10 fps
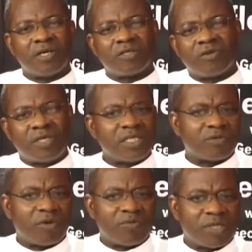So this
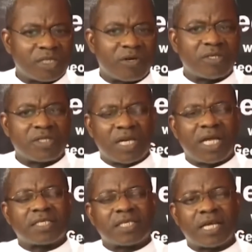is what we discussed the
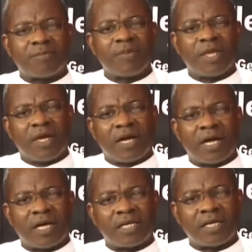last time,
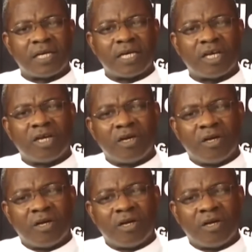and uh,